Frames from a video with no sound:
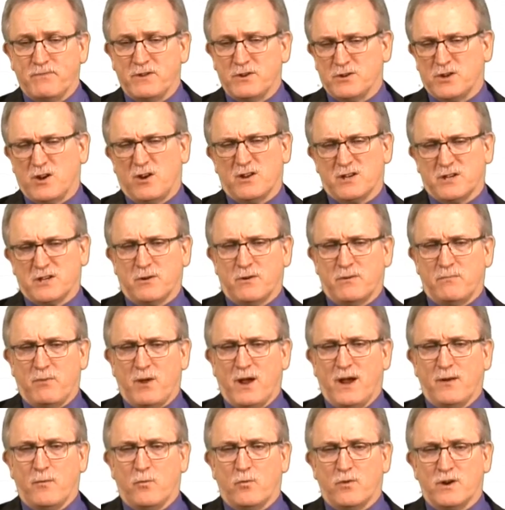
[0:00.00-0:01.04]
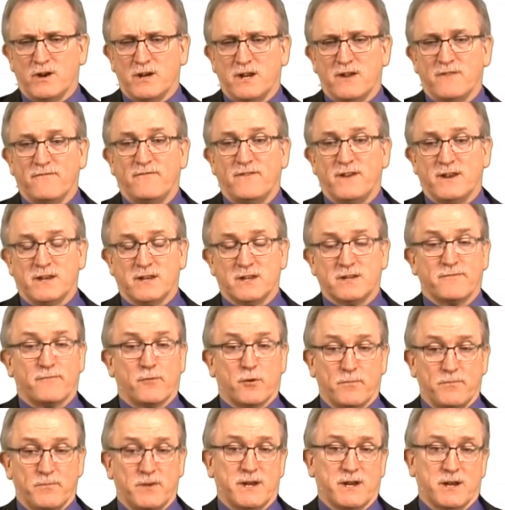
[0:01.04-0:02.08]
There's also an implied warranty of fitness for
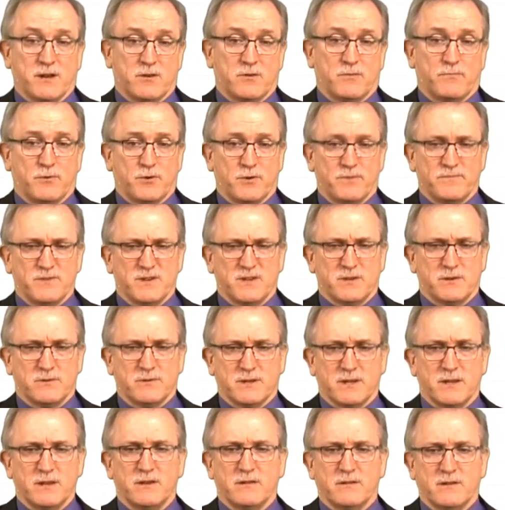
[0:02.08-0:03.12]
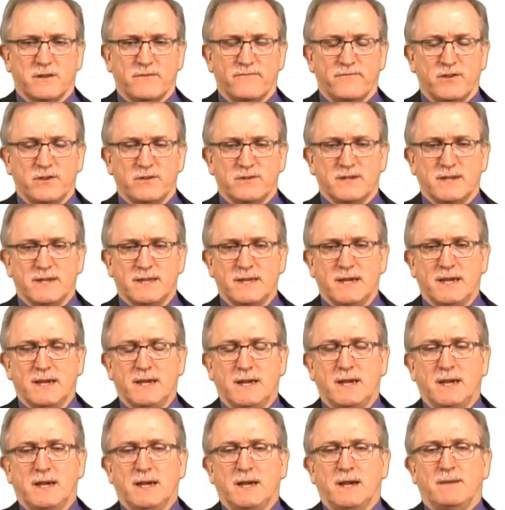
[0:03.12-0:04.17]
a particular purpose, so it's a little confusing.
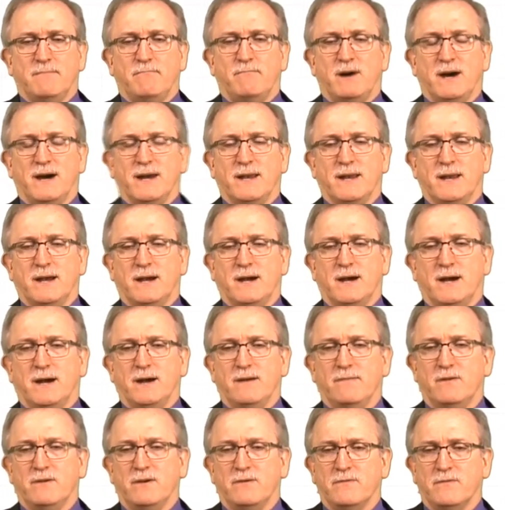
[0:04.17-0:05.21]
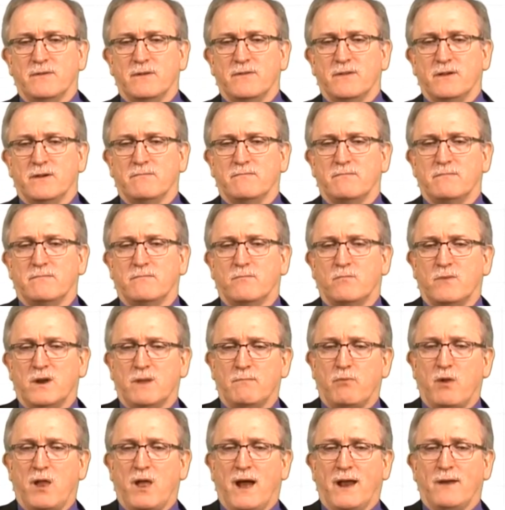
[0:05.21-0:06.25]
But the
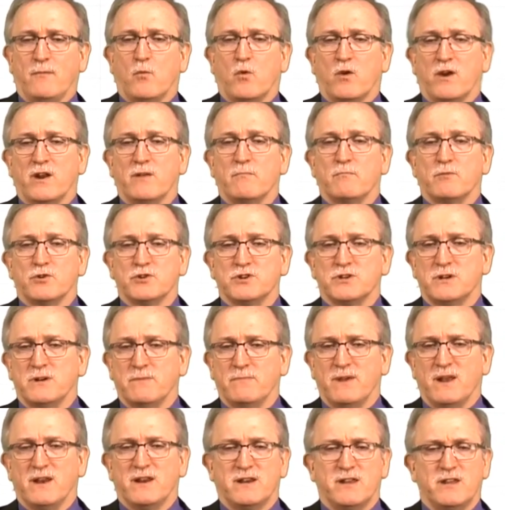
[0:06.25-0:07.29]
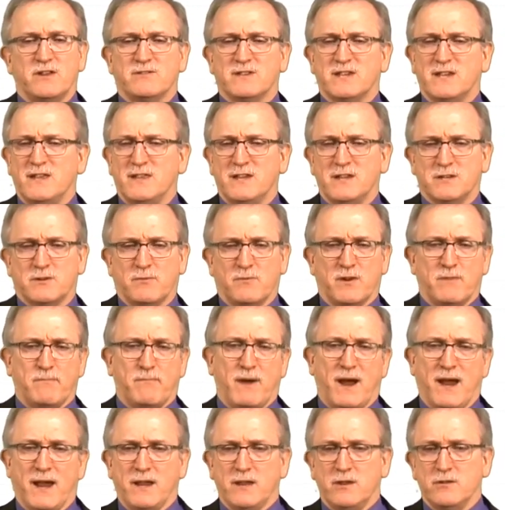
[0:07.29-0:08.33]
implied warranty of merchantability, you see these when you
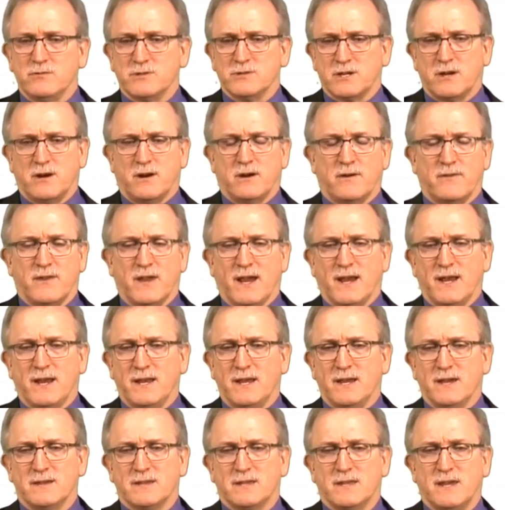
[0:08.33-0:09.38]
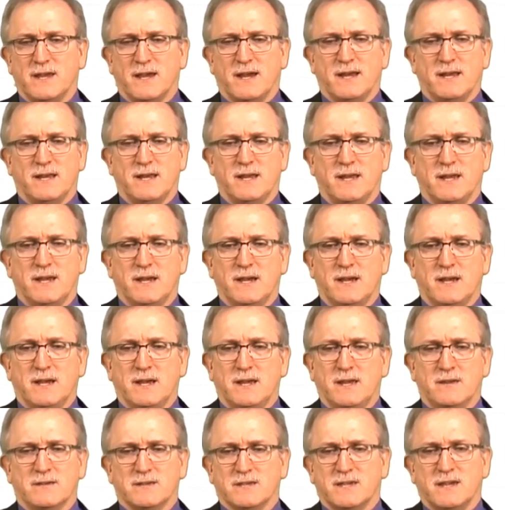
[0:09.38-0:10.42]
buy a used car. The idea is the ID.
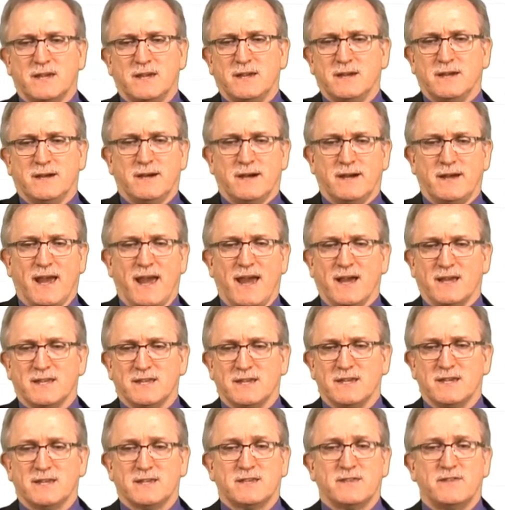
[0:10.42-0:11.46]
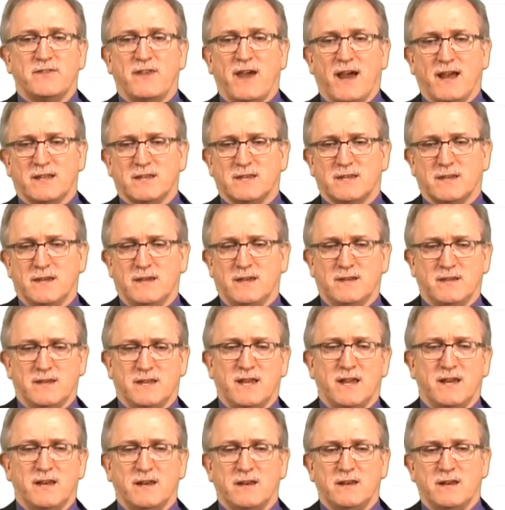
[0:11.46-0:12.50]
You'll see as is, that's
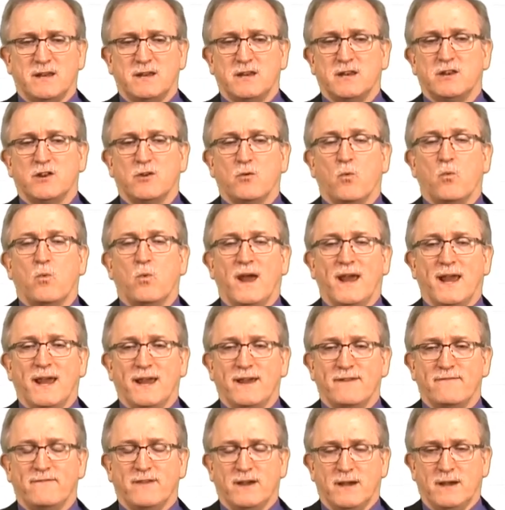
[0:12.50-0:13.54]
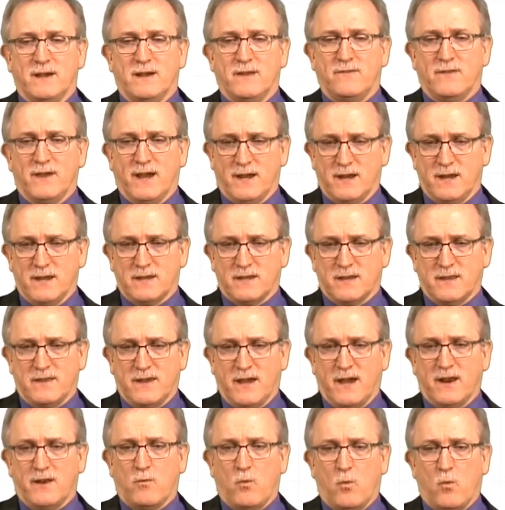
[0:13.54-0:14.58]
intended to waive that
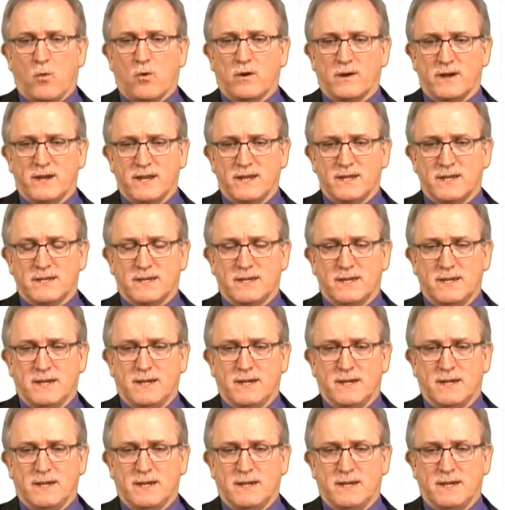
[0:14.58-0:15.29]
warranties.